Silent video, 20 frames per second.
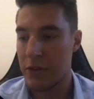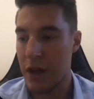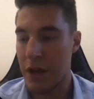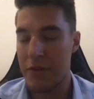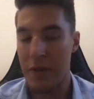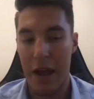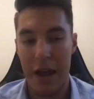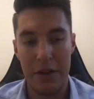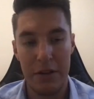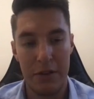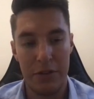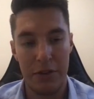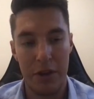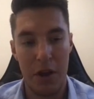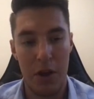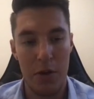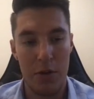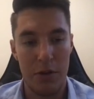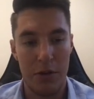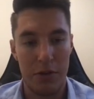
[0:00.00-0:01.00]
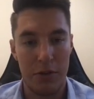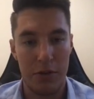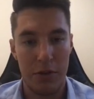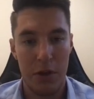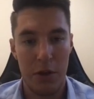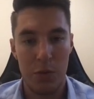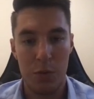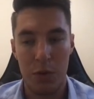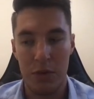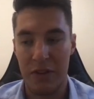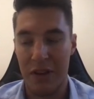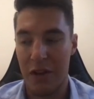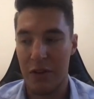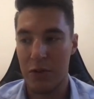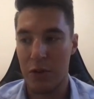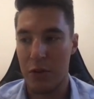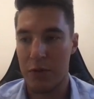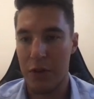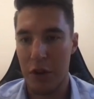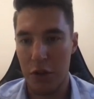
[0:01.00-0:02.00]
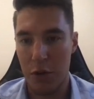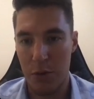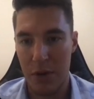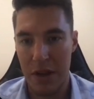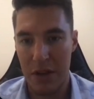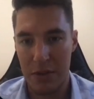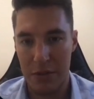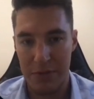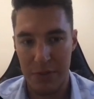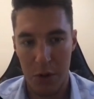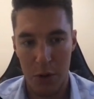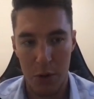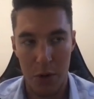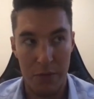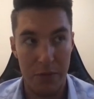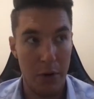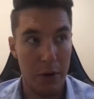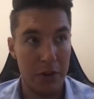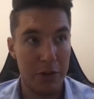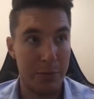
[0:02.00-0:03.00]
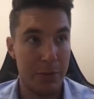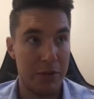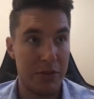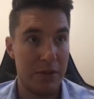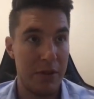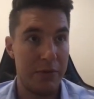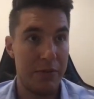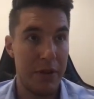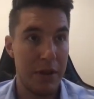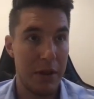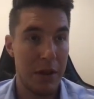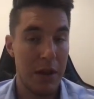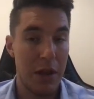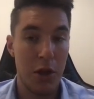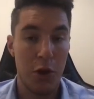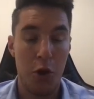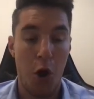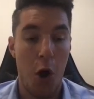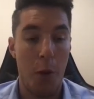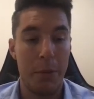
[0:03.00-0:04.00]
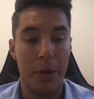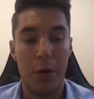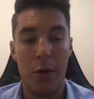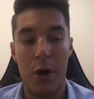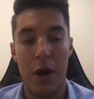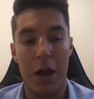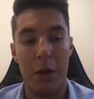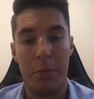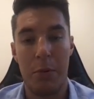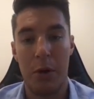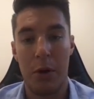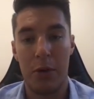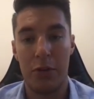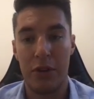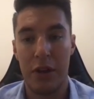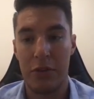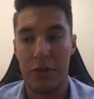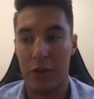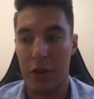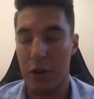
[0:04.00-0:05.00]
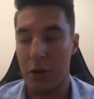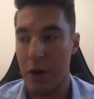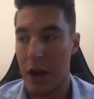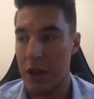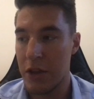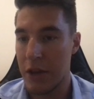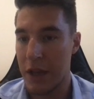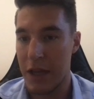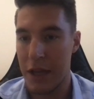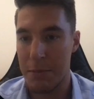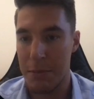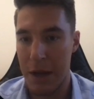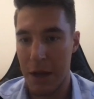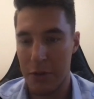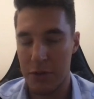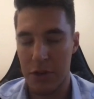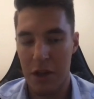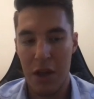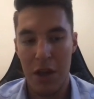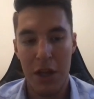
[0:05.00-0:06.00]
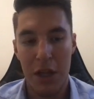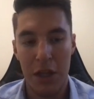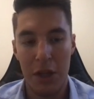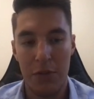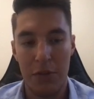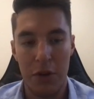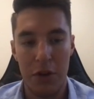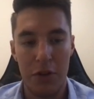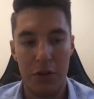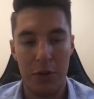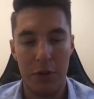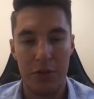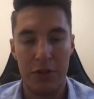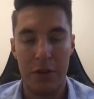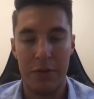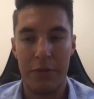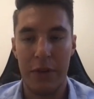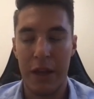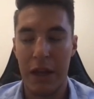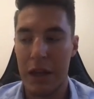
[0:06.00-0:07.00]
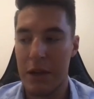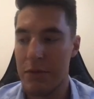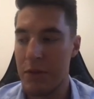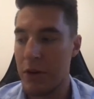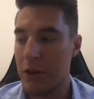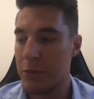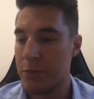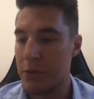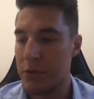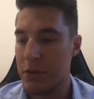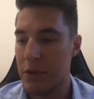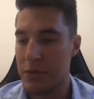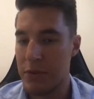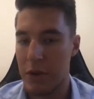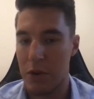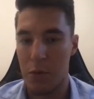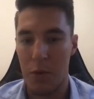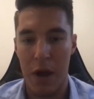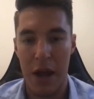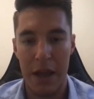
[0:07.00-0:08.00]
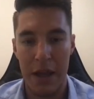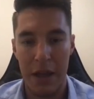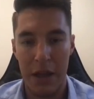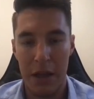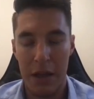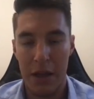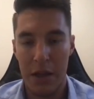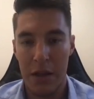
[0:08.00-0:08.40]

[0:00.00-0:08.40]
other agency owners will tell you that you need to follow a very specific copywriting process to create your emails. You've got to do something in a very specific way.